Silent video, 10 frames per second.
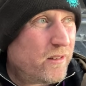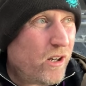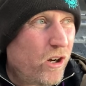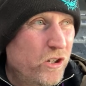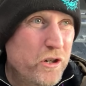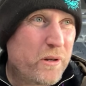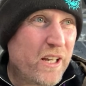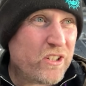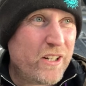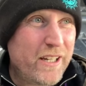are
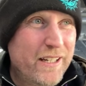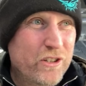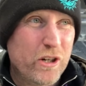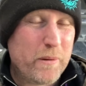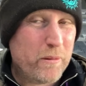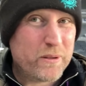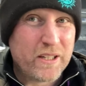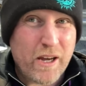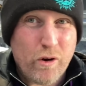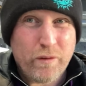Newcastle United going to be able to
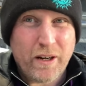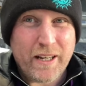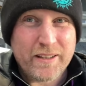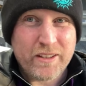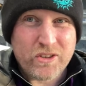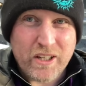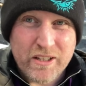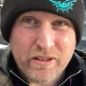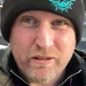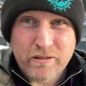get over the line this
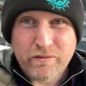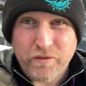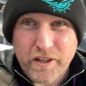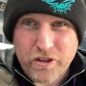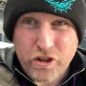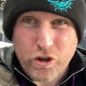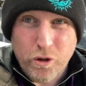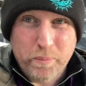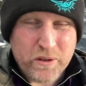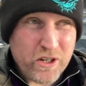season and finish in a
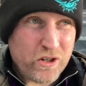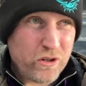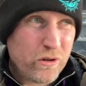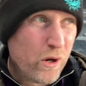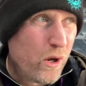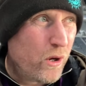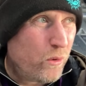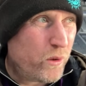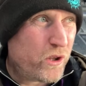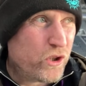good position
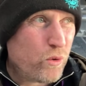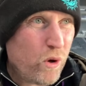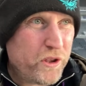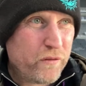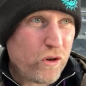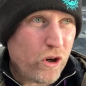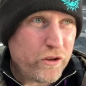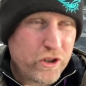with the squad they've got? They